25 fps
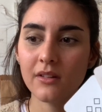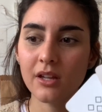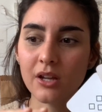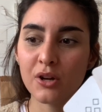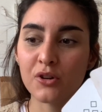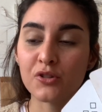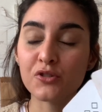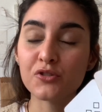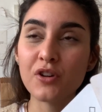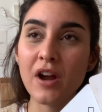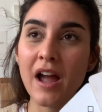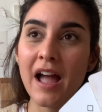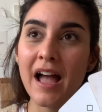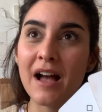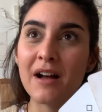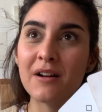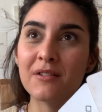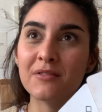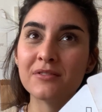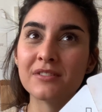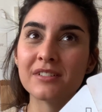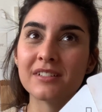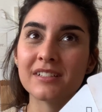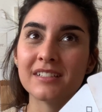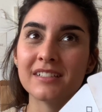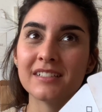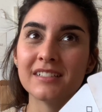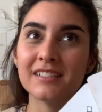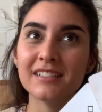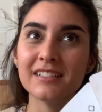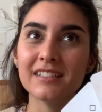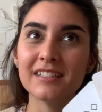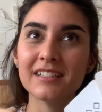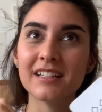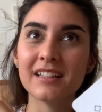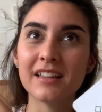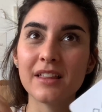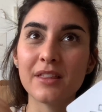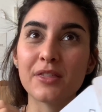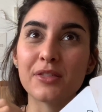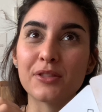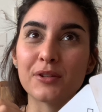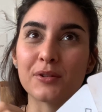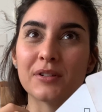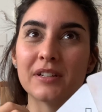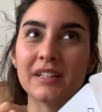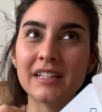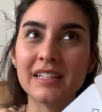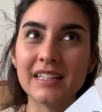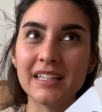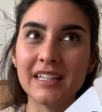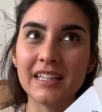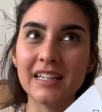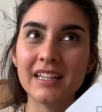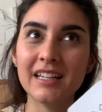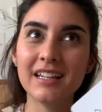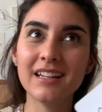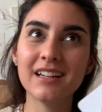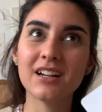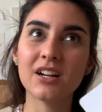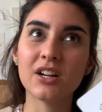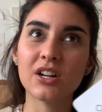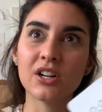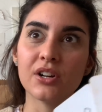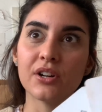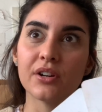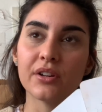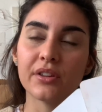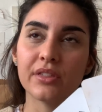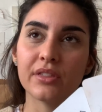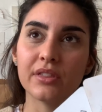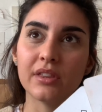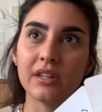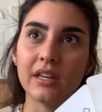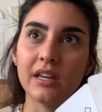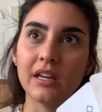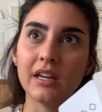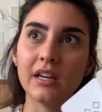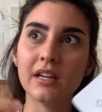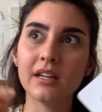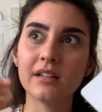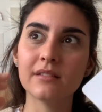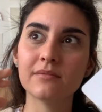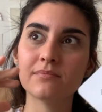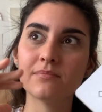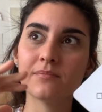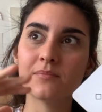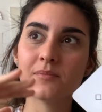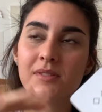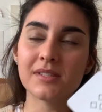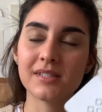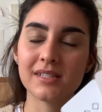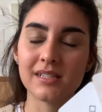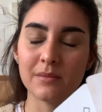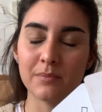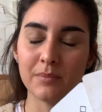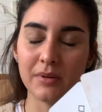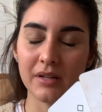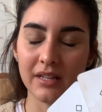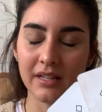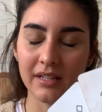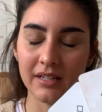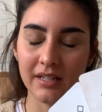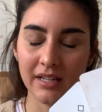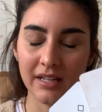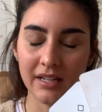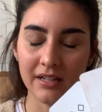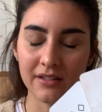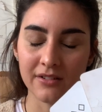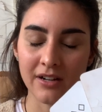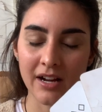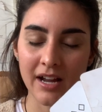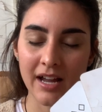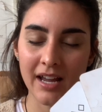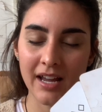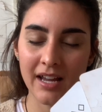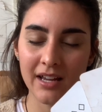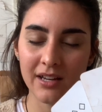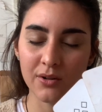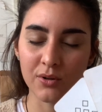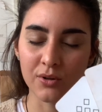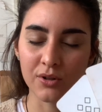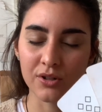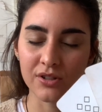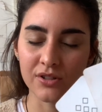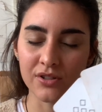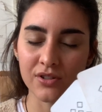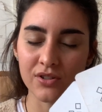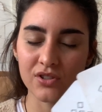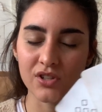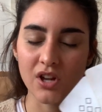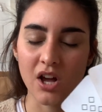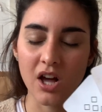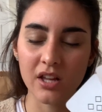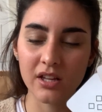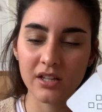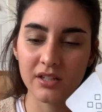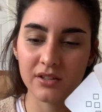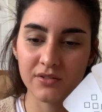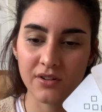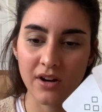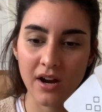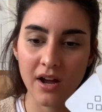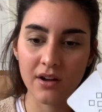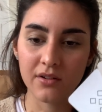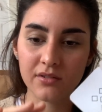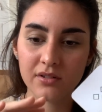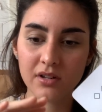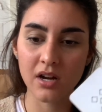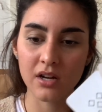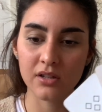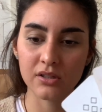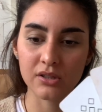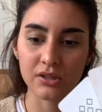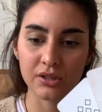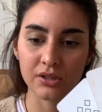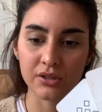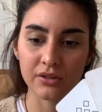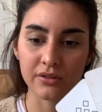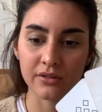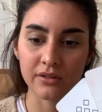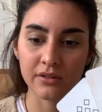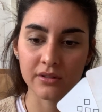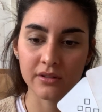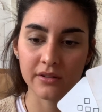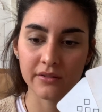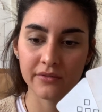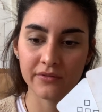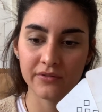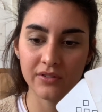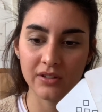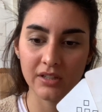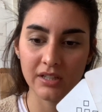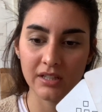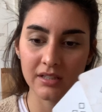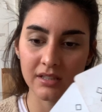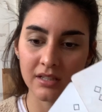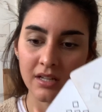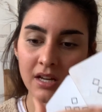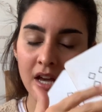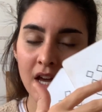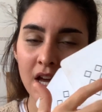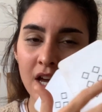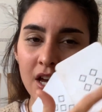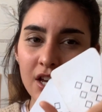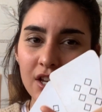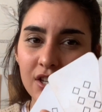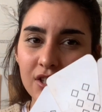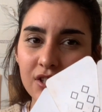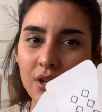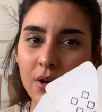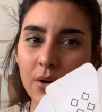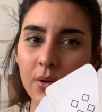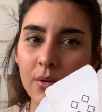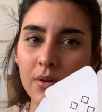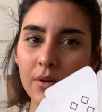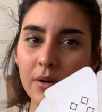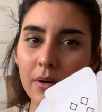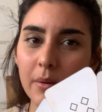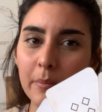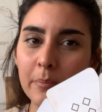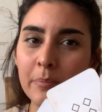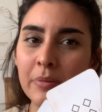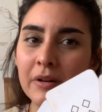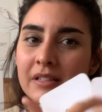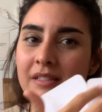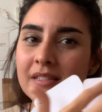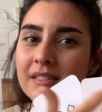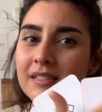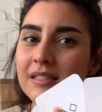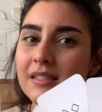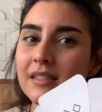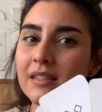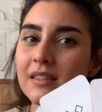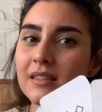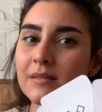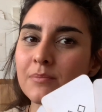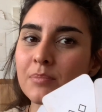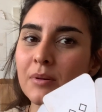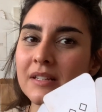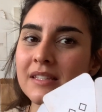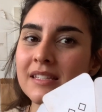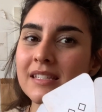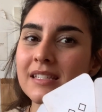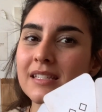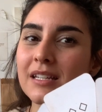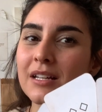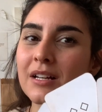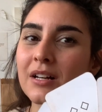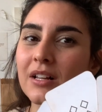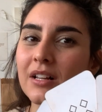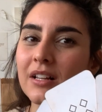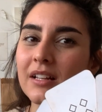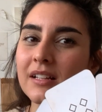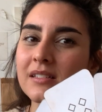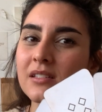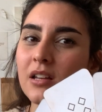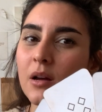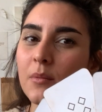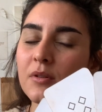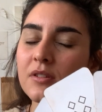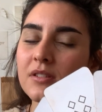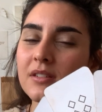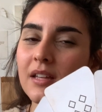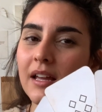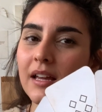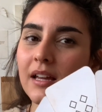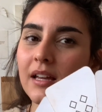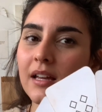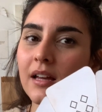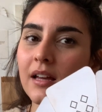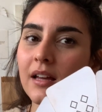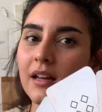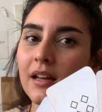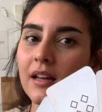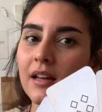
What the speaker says: ground, 3D, earthy stability, right? Or a solid ground under your feet. So, but still, it's almost like